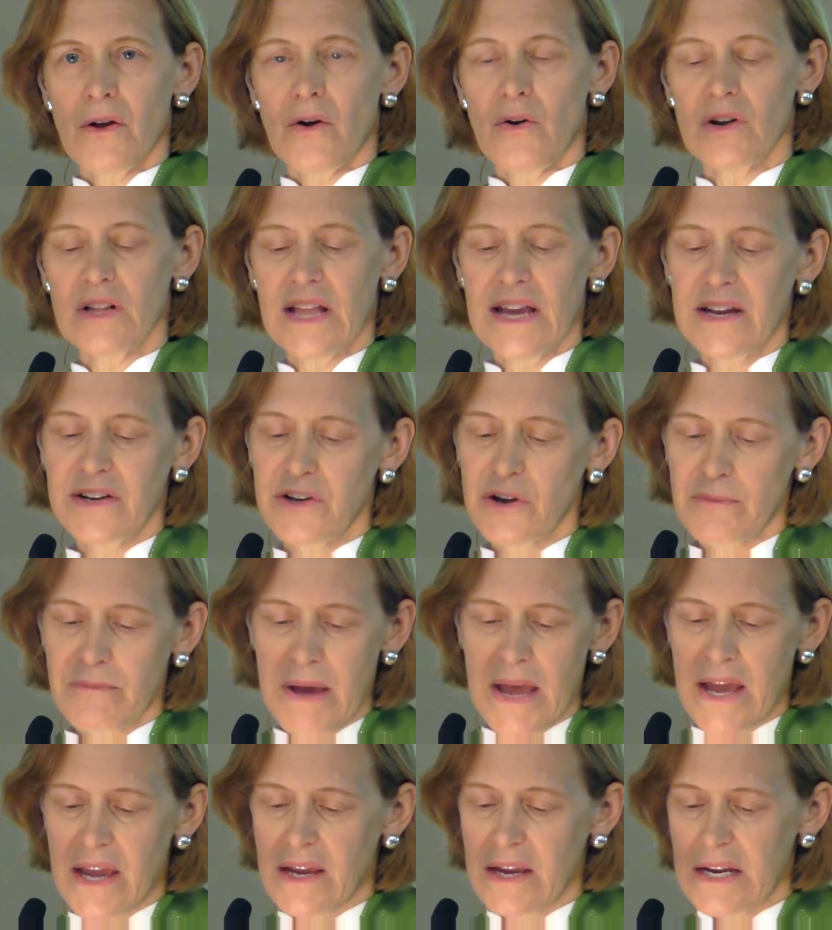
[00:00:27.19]
Orlando
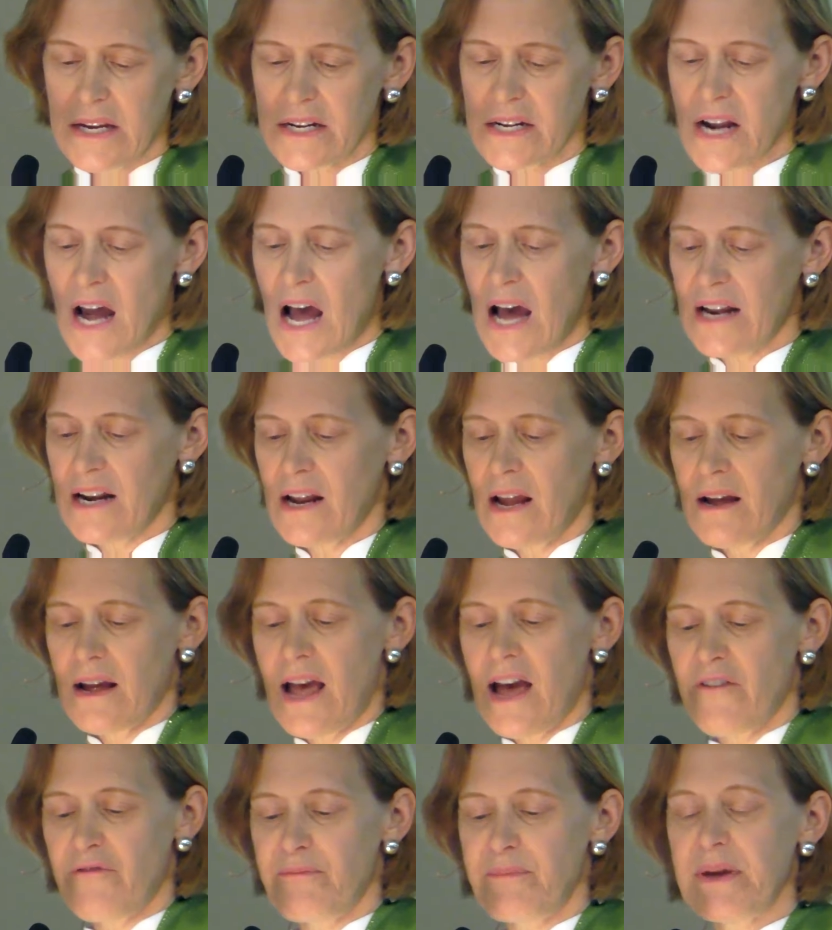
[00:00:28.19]
may not
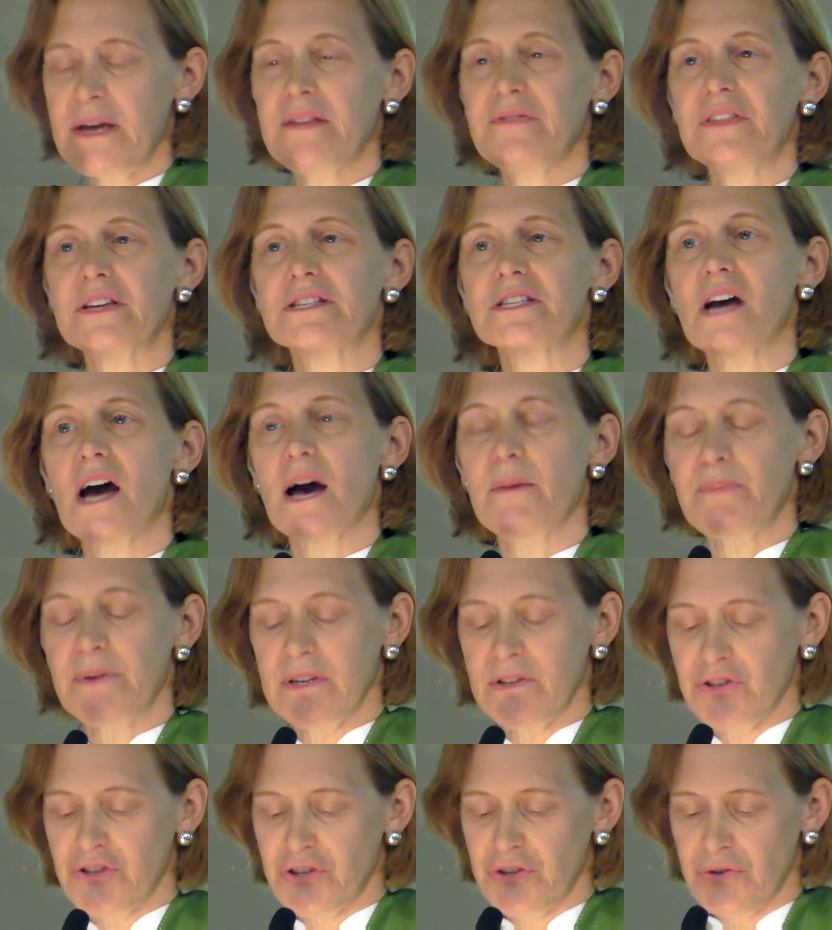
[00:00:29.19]
have been the top
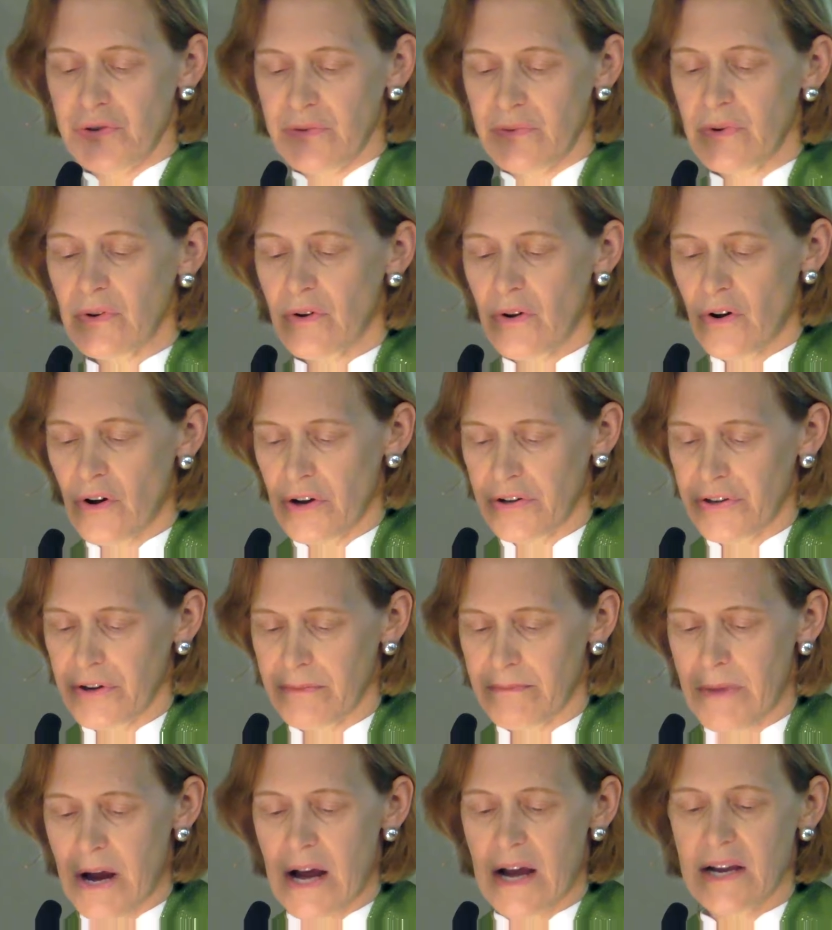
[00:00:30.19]
issue on your
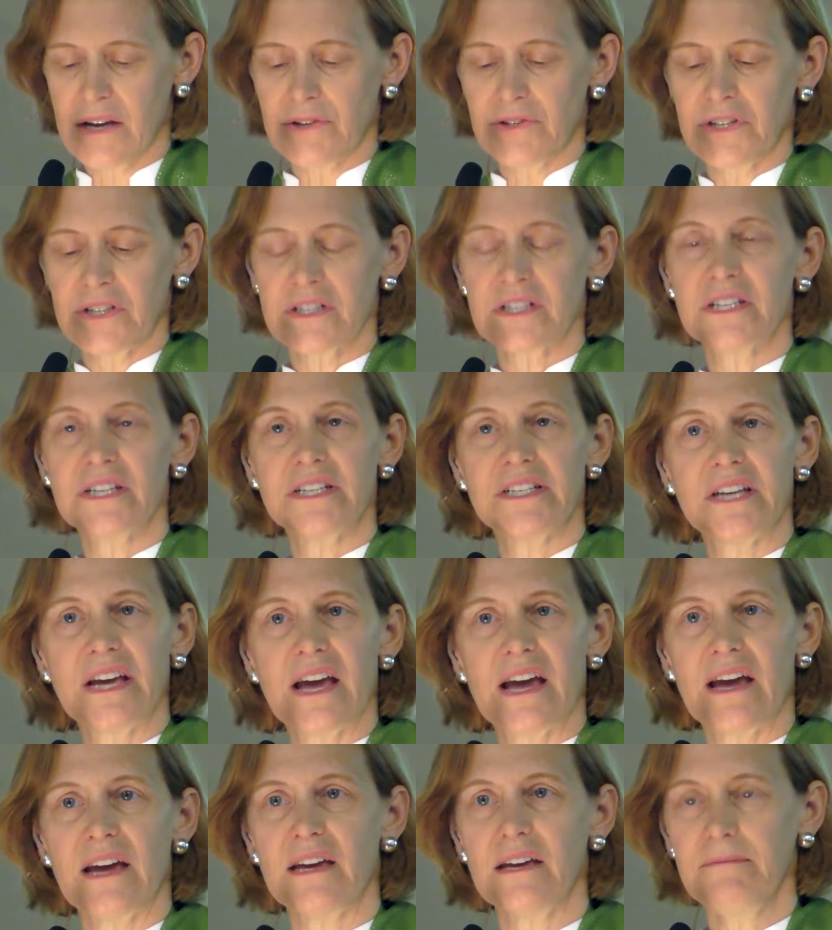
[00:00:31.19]
mind
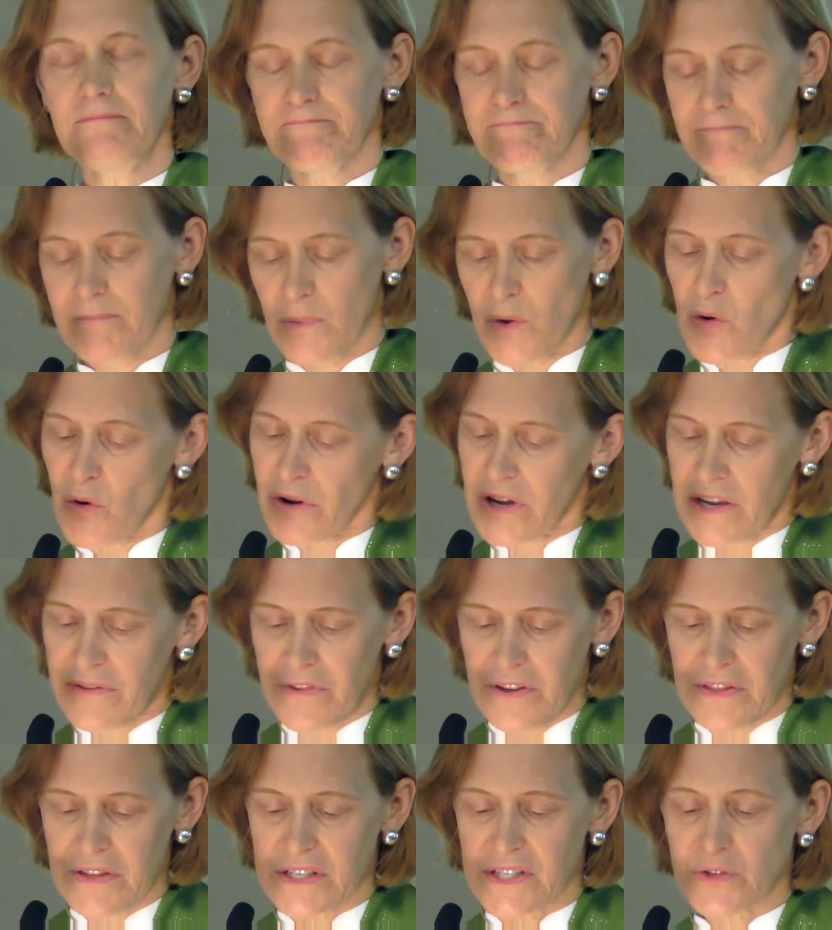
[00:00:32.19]
today or
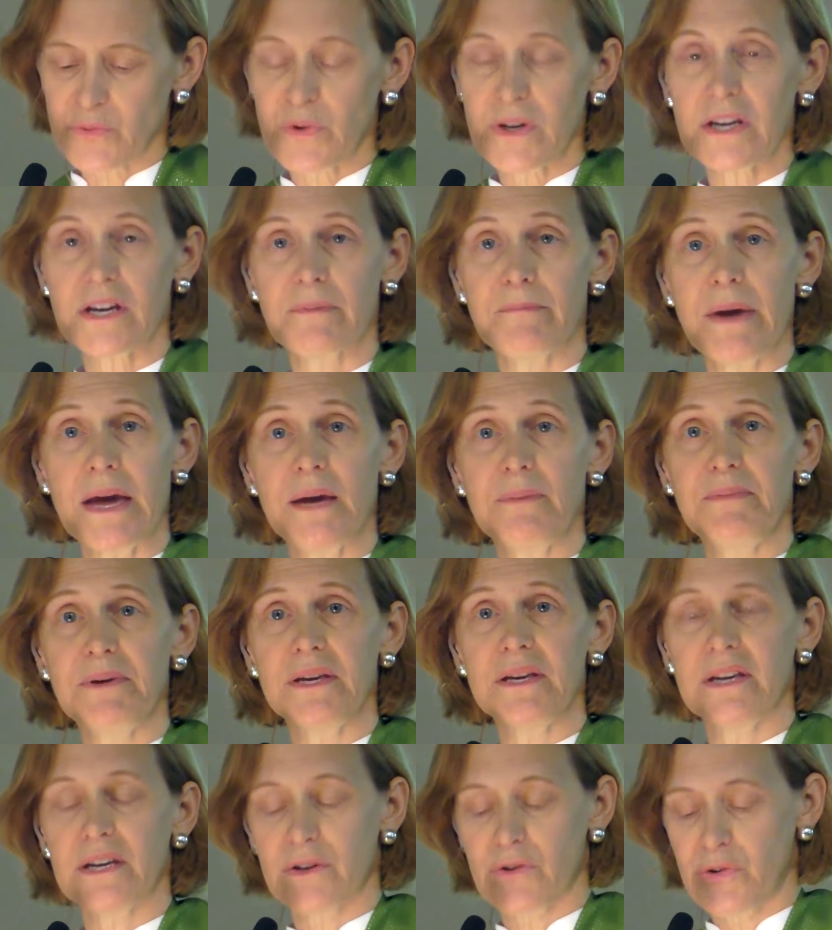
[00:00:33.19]
even this week.
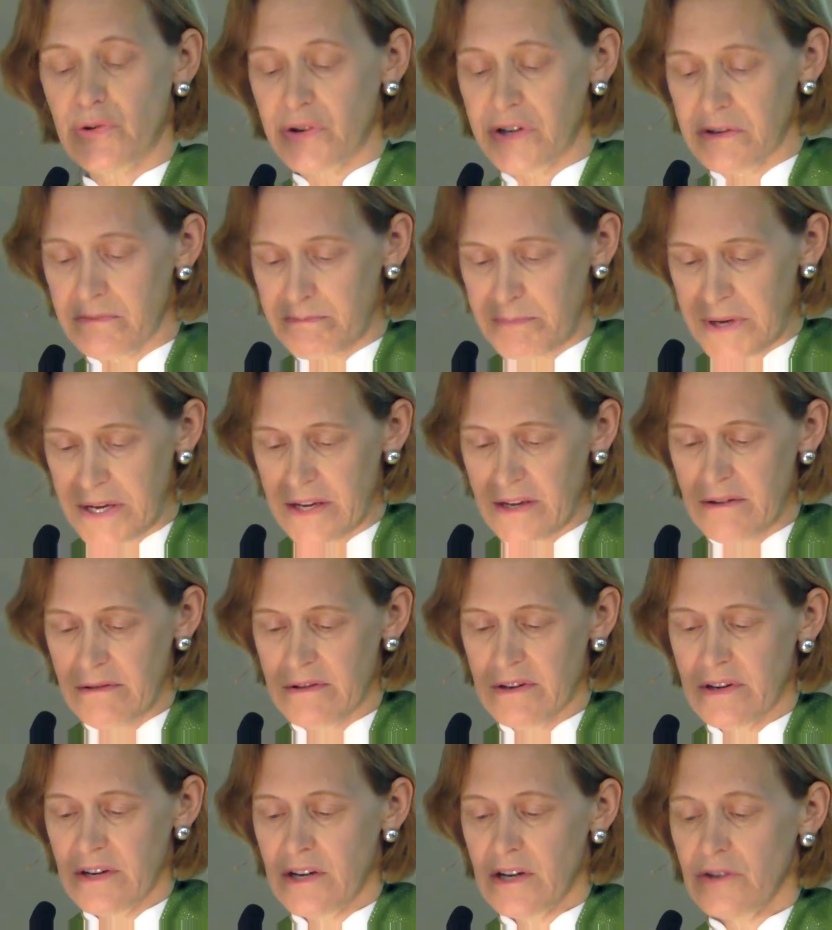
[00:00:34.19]
Maybe it couldn't be
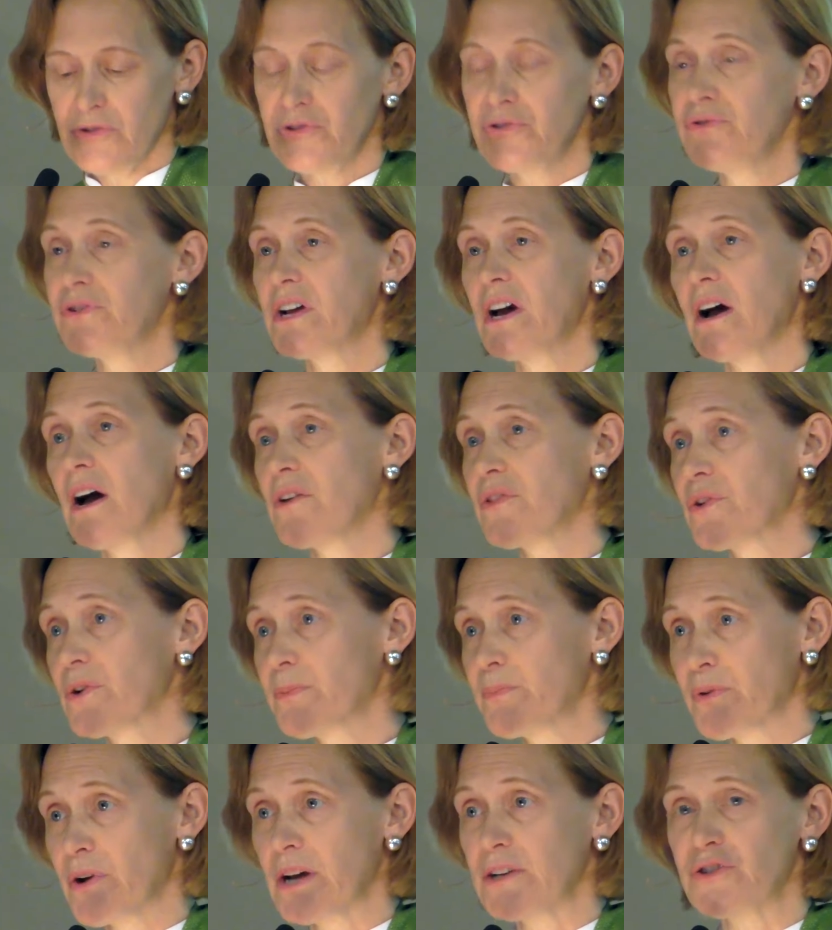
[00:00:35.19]
due to other
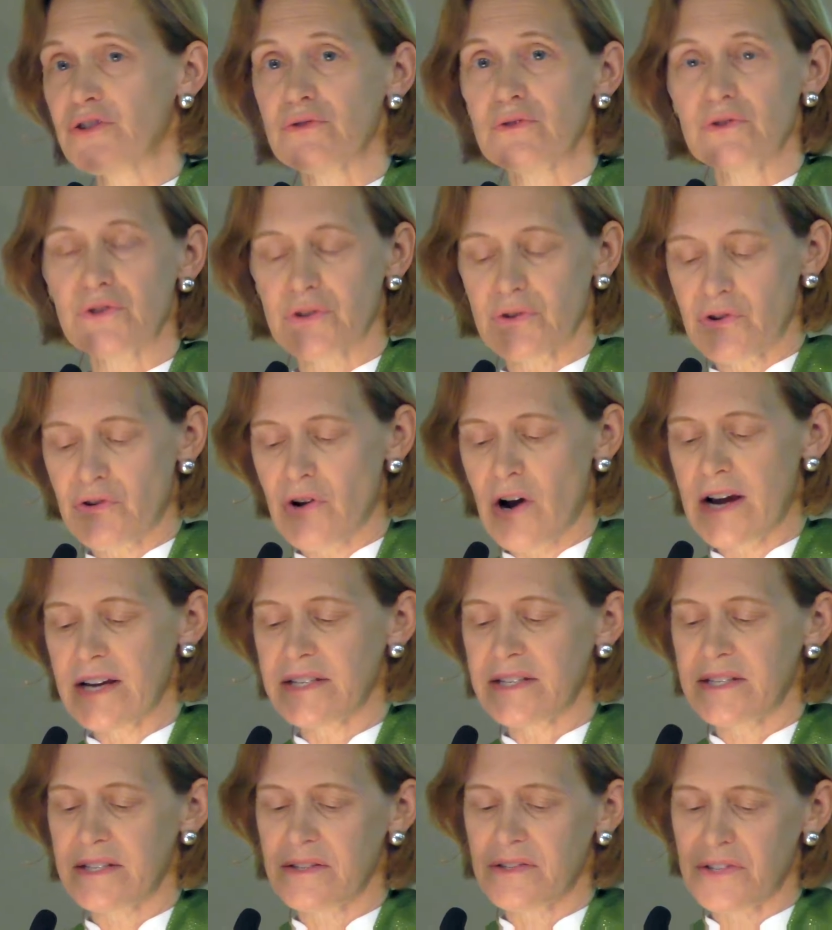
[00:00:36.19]
pressures or
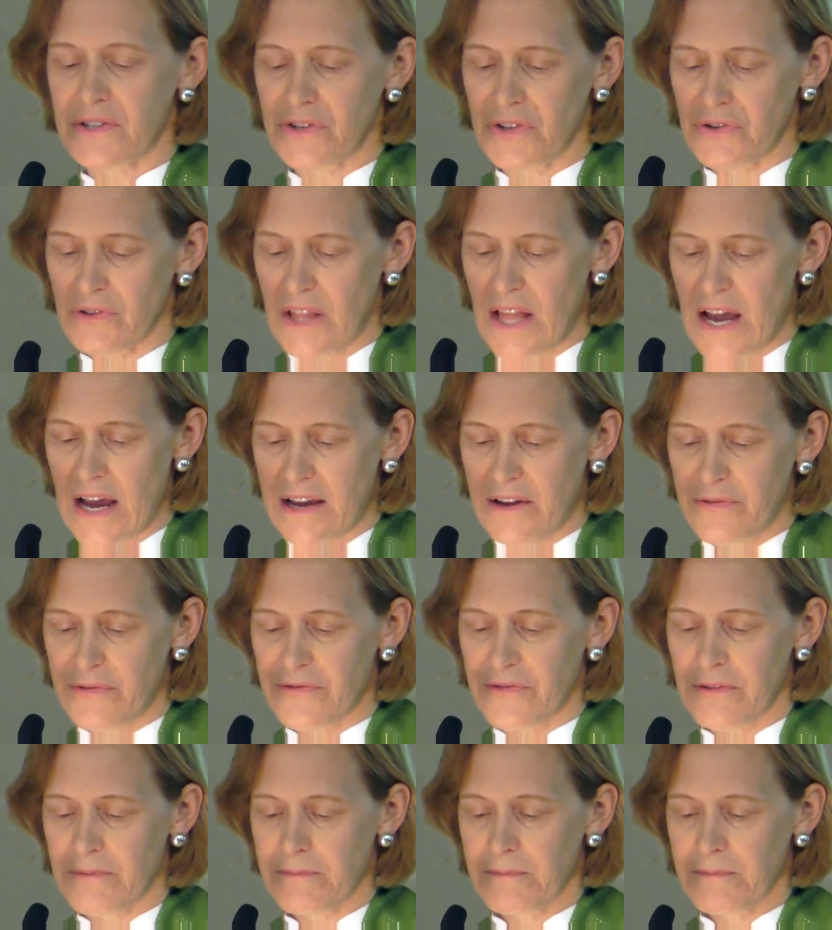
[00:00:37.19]
crises in your life.